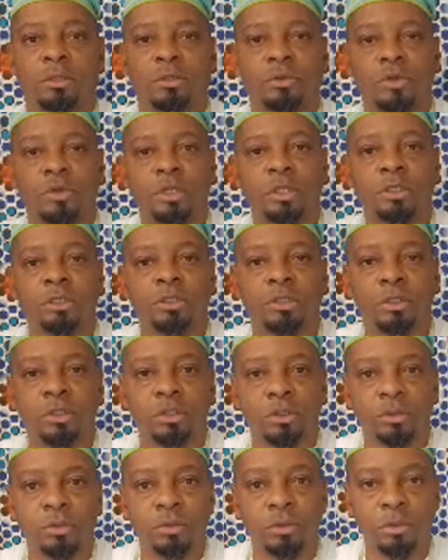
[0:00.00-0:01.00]
greetings to
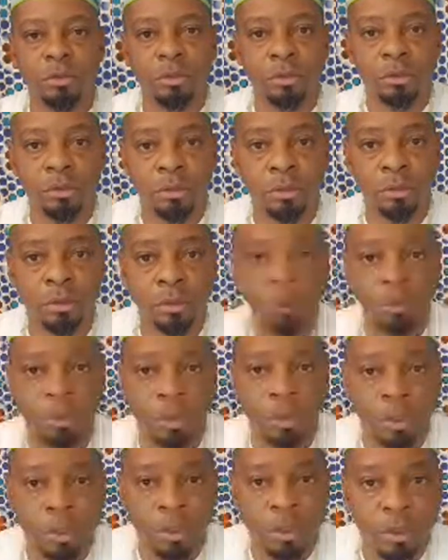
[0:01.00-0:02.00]
you.
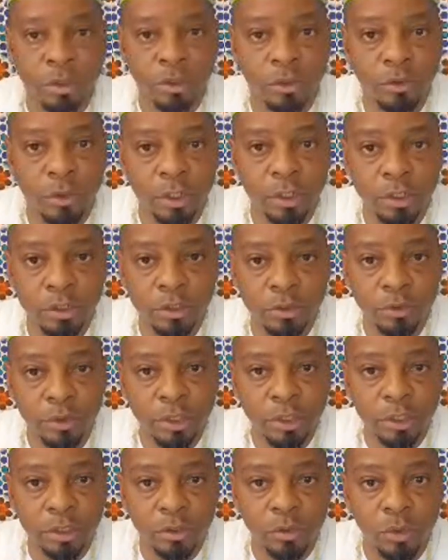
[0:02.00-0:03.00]

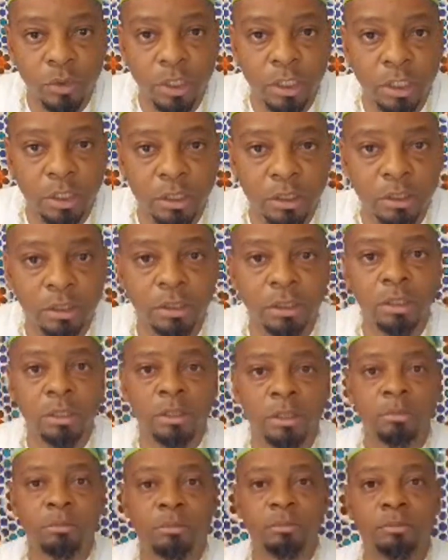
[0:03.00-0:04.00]
Greetings, Queenie.
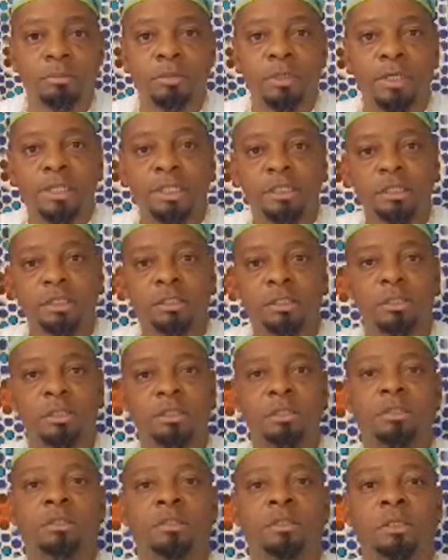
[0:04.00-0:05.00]
Blessings.
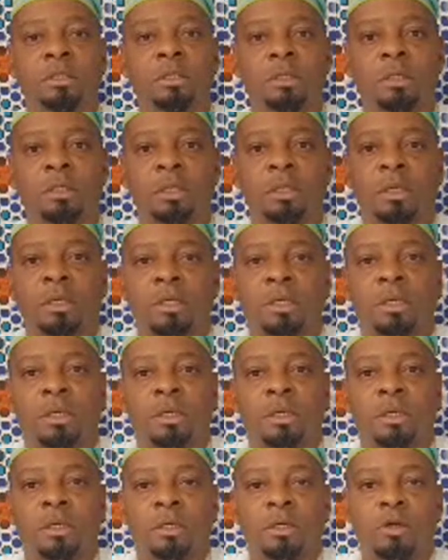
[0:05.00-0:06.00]

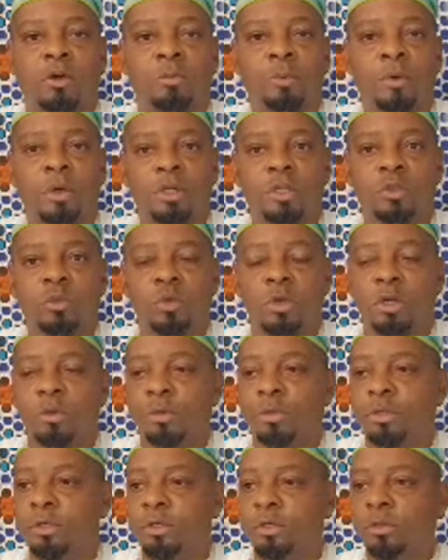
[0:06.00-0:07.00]
Hope all is well
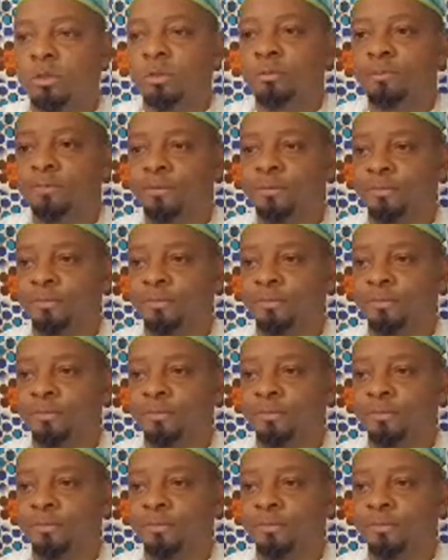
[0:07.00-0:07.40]
with you.